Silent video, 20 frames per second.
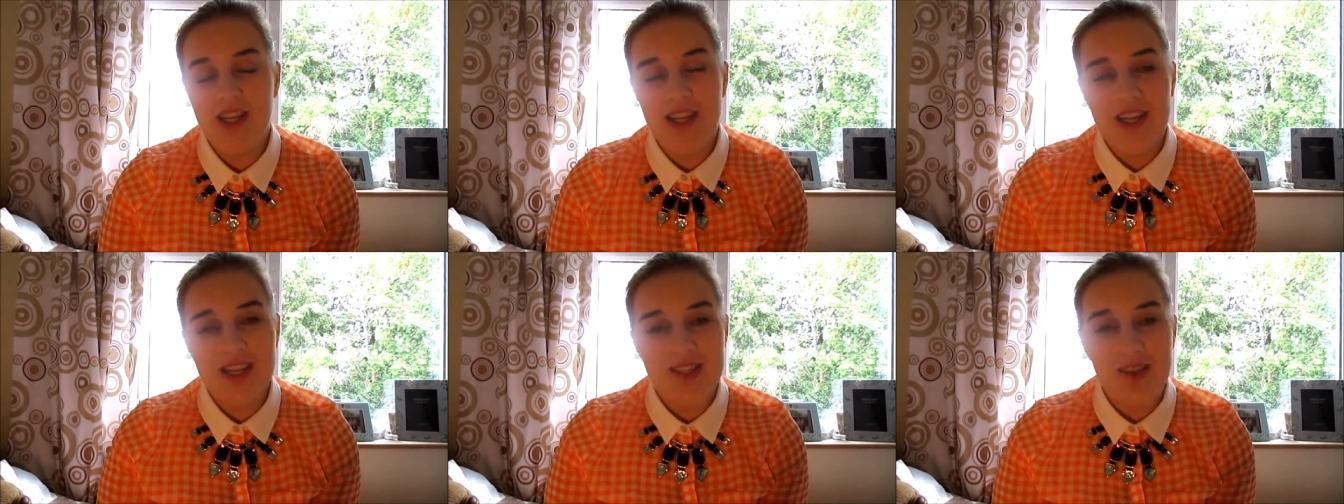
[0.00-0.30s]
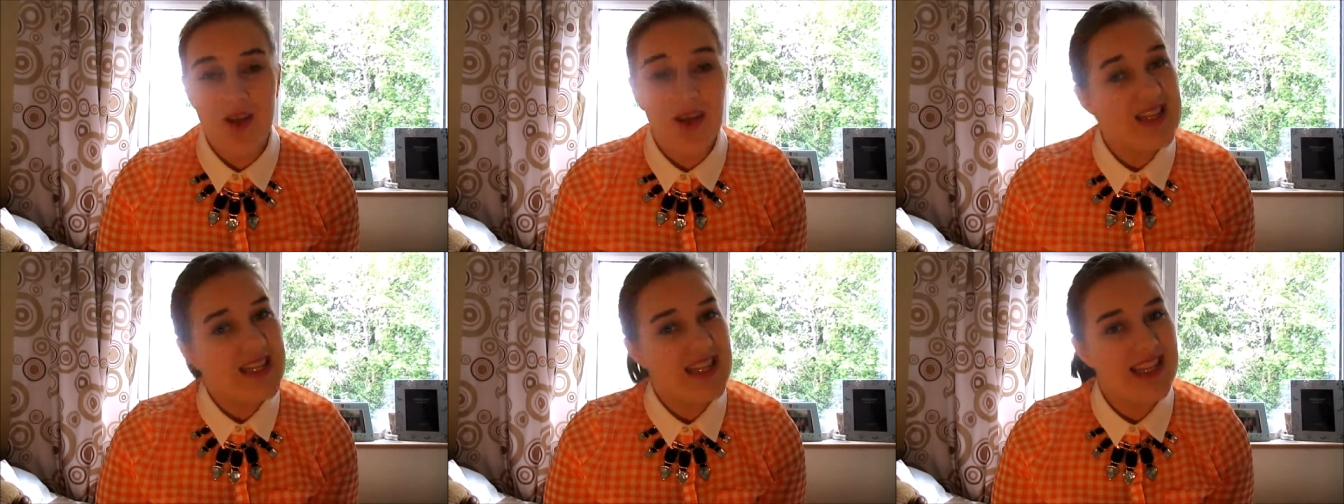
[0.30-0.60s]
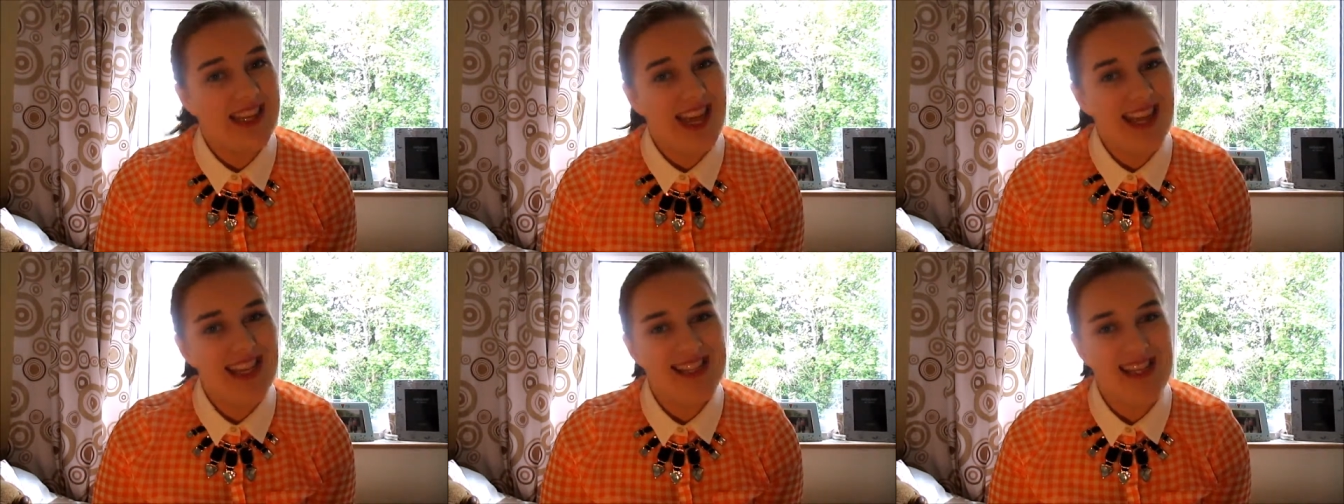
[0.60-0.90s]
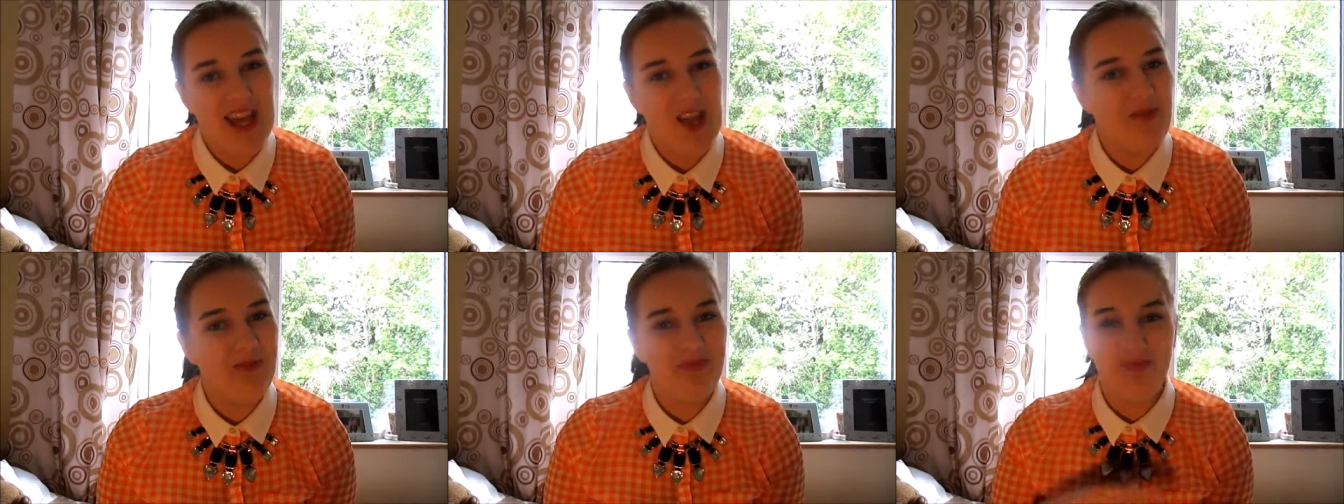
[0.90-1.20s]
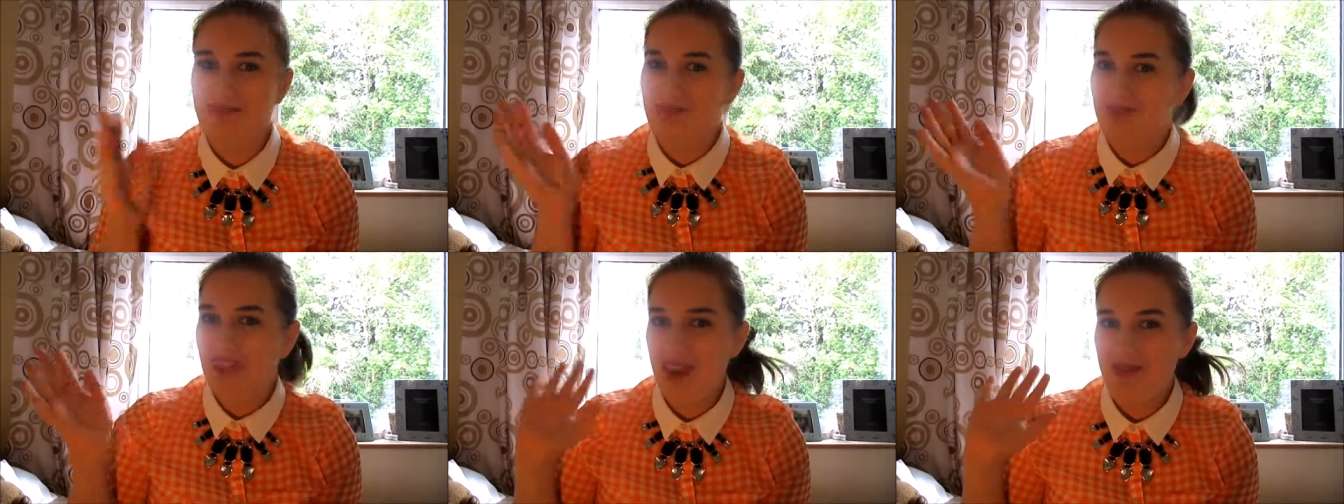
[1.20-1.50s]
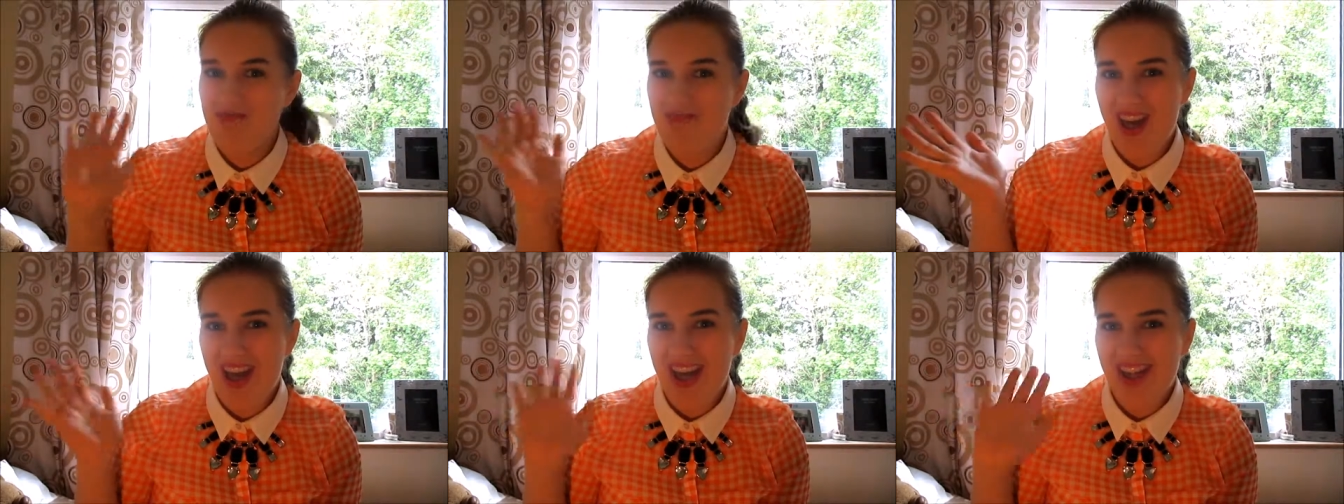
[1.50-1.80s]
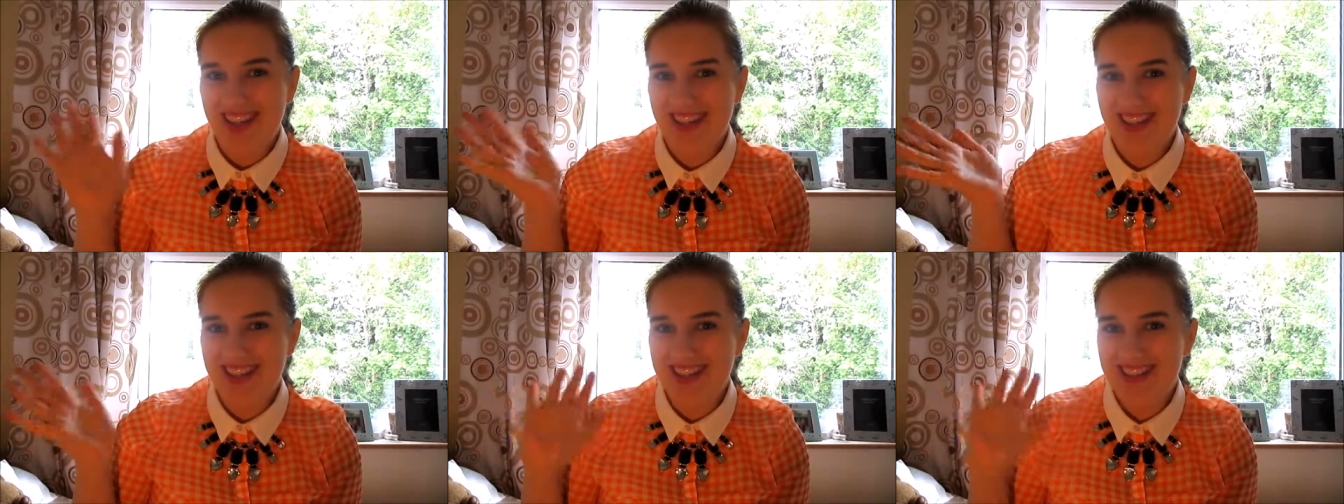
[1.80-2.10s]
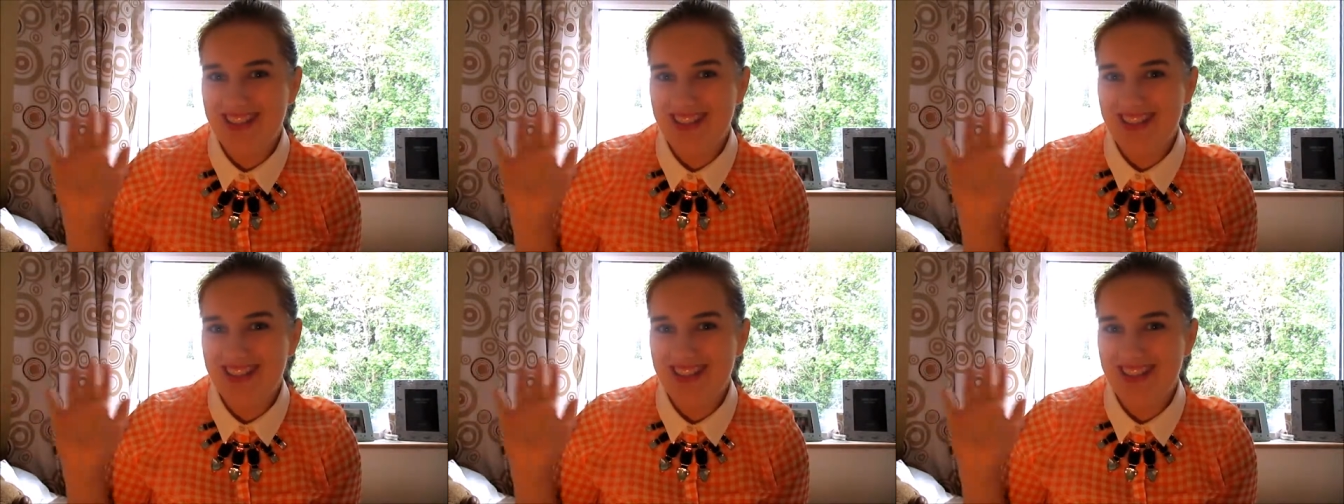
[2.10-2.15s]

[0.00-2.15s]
So I'll see you next time. Bye!